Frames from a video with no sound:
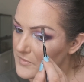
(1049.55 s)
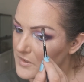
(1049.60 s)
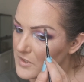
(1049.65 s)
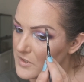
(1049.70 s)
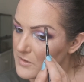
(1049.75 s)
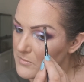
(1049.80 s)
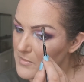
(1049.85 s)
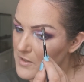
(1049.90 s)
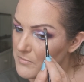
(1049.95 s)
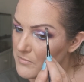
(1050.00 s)

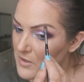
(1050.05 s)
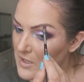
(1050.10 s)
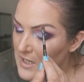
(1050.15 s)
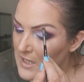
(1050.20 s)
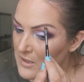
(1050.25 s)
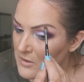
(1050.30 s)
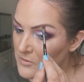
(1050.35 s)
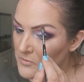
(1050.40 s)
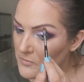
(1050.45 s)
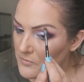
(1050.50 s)
Under my
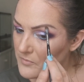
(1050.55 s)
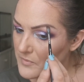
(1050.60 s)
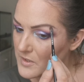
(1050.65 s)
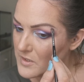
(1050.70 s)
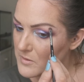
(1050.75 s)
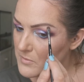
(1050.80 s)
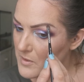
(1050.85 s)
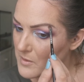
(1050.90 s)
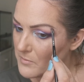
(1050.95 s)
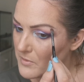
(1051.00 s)
brow?
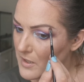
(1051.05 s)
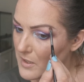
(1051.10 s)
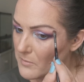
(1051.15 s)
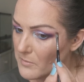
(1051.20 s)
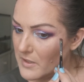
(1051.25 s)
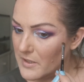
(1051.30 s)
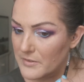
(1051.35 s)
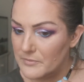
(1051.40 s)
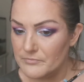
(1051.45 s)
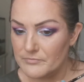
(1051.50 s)
Under my brow
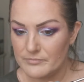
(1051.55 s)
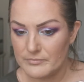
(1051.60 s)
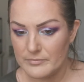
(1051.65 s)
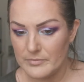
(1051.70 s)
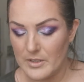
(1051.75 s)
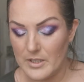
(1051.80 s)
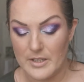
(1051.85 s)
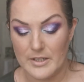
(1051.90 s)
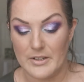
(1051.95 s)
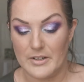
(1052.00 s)
bone.
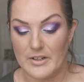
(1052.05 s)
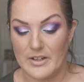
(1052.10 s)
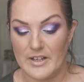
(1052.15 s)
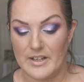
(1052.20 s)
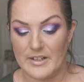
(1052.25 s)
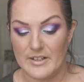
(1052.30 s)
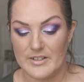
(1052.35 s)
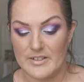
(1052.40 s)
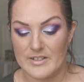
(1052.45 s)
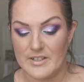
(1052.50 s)
I don't
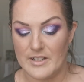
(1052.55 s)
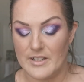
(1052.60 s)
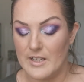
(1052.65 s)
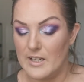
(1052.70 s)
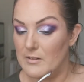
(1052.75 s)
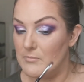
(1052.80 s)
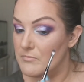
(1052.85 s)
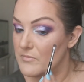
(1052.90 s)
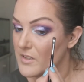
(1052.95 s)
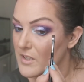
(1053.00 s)
know how you say
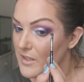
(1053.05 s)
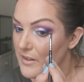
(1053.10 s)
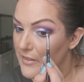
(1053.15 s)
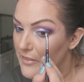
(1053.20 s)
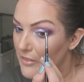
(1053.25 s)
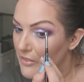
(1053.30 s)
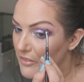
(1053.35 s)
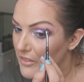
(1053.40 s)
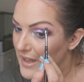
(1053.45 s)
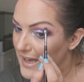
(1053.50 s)
that.
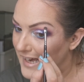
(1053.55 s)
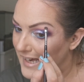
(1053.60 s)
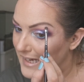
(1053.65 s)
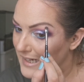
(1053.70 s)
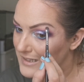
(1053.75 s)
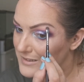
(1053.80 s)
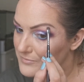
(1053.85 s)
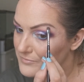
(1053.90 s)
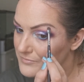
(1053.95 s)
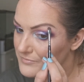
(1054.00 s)

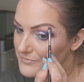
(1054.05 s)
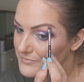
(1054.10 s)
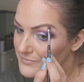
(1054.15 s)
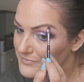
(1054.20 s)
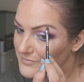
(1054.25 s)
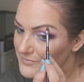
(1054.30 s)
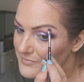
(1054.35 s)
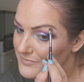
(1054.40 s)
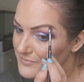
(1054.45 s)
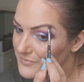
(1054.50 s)
There.
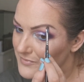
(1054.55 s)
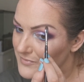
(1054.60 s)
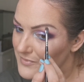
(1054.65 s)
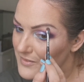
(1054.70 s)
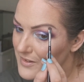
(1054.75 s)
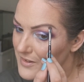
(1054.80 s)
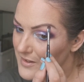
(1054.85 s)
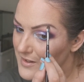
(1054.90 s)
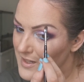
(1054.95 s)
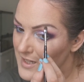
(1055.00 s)

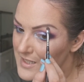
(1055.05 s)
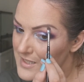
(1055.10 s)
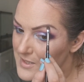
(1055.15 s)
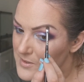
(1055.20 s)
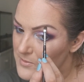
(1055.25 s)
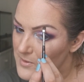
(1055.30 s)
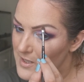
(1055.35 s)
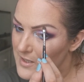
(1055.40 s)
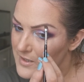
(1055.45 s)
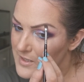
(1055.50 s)

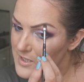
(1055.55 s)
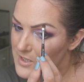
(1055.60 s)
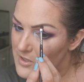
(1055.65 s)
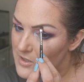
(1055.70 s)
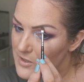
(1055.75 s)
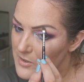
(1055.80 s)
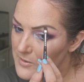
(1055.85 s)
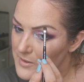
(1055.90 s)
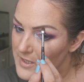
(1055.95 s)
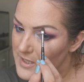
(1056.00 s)
That's where it's
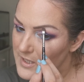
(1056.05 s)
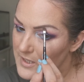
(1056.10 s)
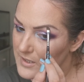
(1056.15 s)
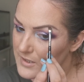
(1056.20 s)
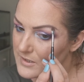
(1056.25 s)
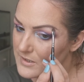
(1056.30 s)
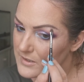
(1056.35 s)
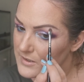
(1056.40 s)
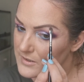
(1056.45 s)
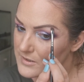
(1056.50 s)

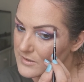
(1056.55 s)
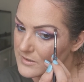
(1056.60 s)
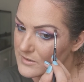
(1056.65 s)
going.